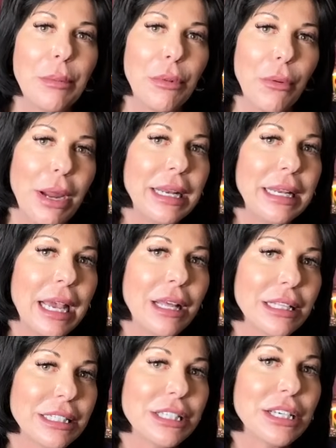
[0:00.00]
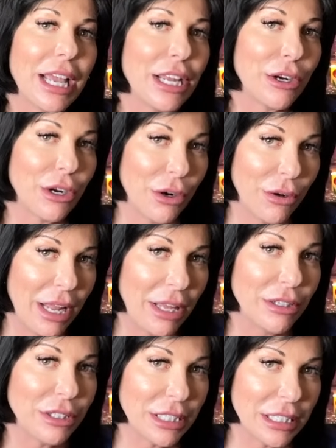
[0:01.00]
But right now, let's look at your current
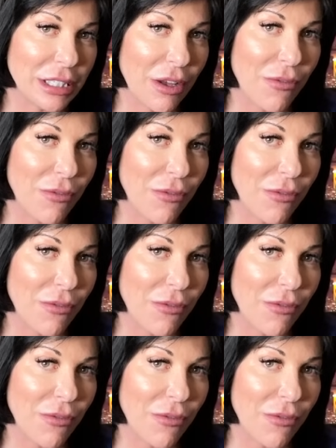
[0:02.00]
energies